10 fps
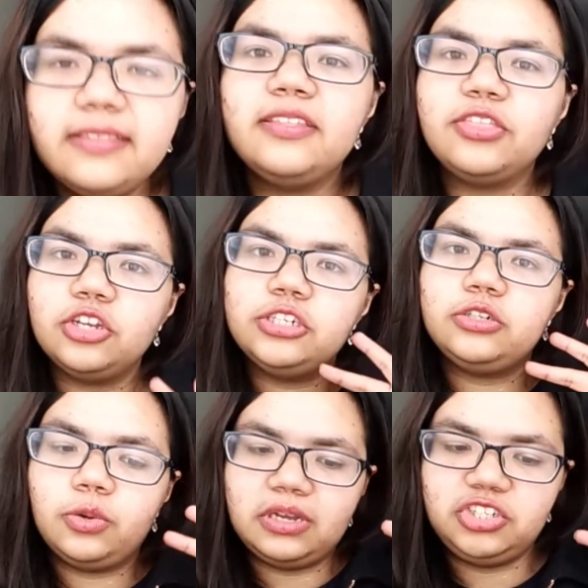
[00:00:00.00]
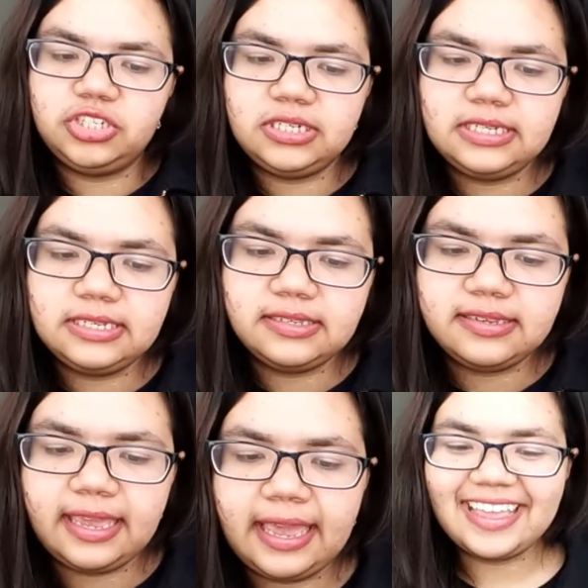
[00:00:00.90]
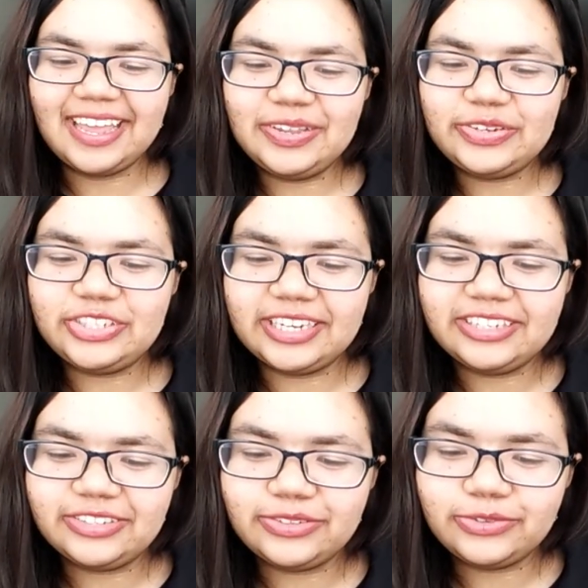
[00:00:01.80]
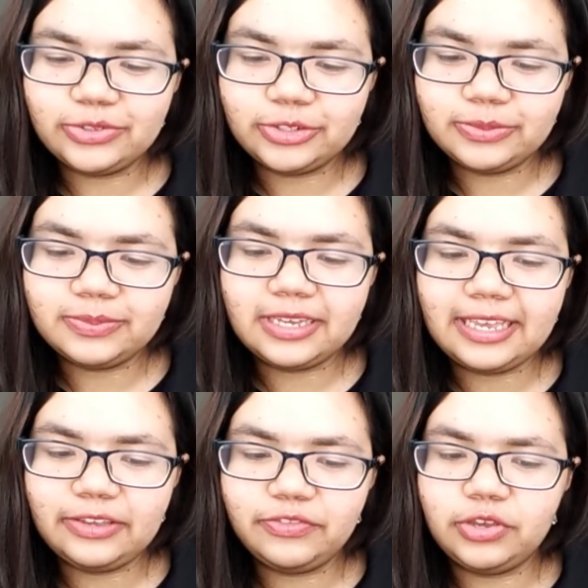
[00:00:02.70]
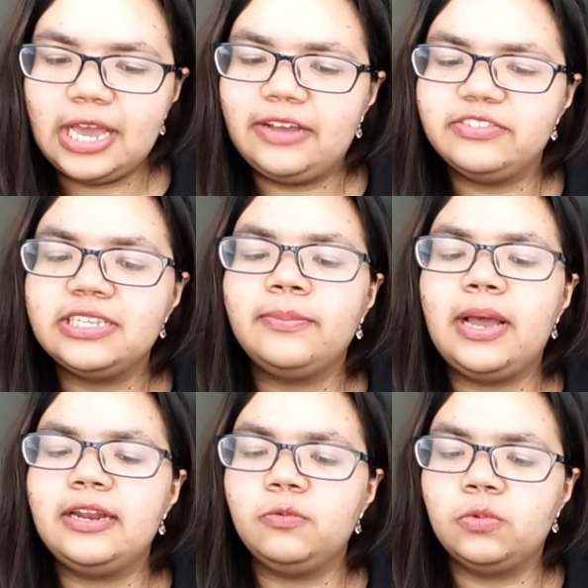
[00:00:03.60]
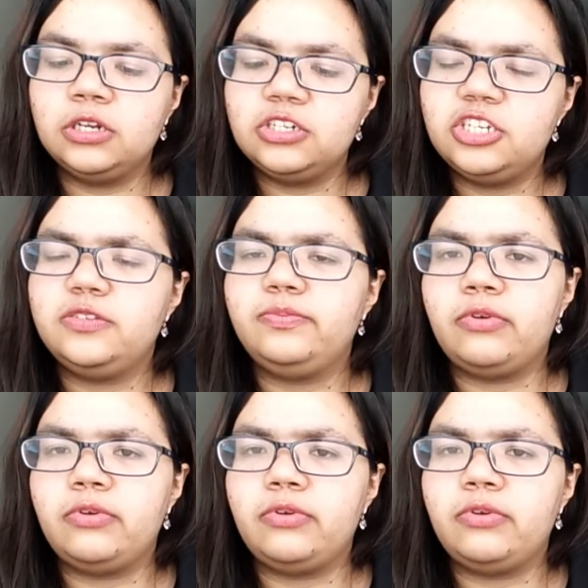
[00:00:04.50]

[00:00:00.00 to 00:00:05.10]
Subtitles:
The third question is, can you change the room if you have some unwanted